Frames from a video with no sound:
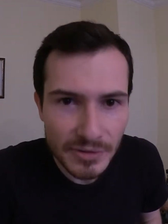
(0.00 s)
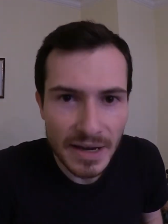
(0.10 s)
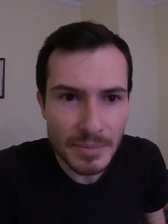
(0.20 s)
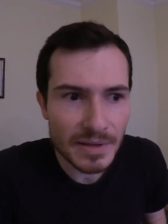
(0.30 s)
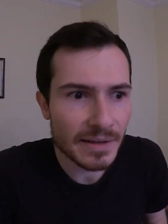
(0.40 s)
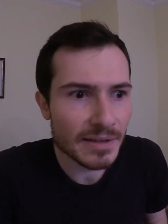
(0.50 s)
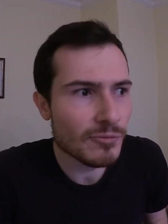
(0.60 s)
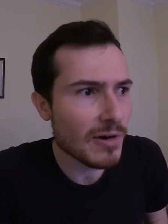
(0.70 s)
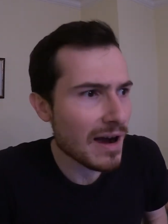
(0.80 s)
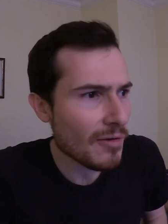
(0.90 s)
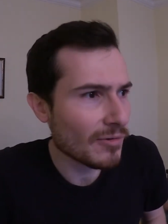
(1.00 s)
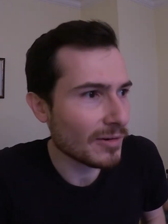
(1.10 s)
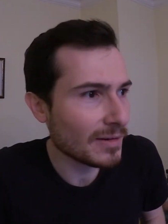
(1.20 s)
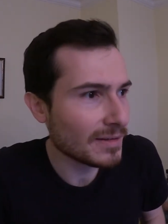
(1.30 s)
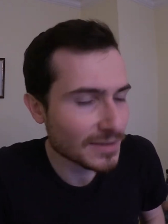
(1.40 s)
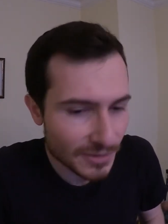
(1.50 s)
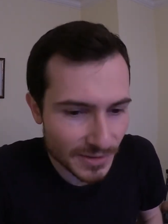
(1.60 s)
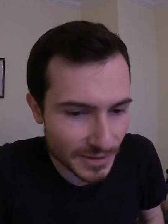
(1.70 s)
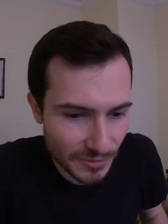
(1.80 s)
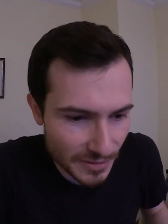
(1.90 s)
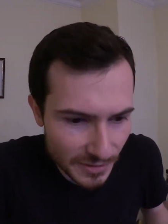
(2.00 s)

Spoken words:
you happy. Like, wow, so